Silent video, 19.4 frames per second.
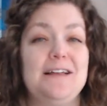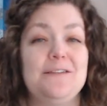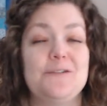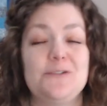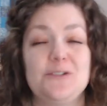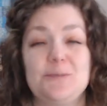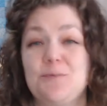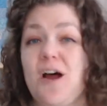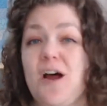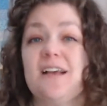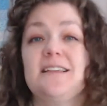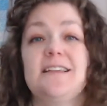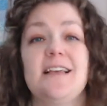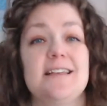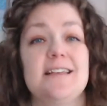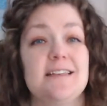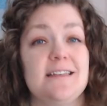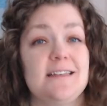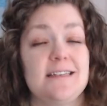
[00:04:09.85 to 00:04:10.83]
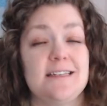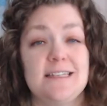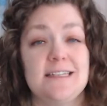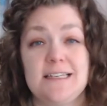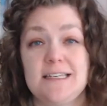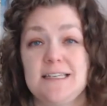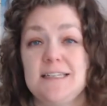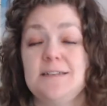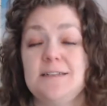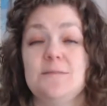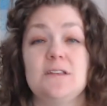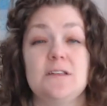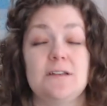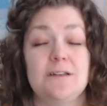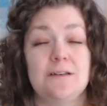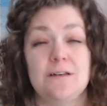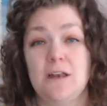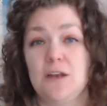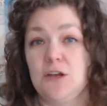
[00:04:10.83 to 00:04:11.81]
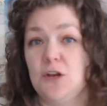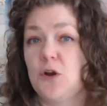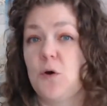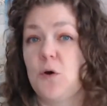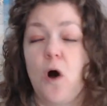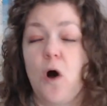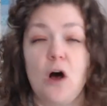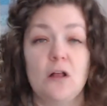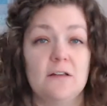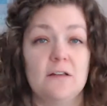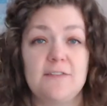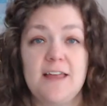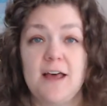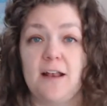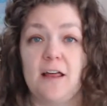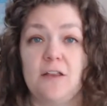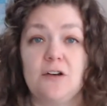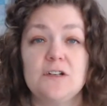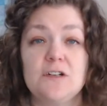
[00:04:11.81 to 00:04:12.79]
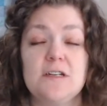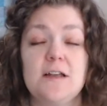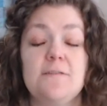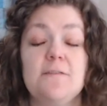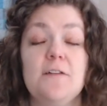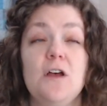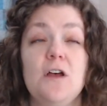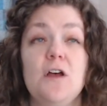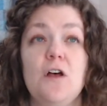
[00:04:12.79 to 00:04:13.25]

those processes and systems and, you know, all of that other stuff,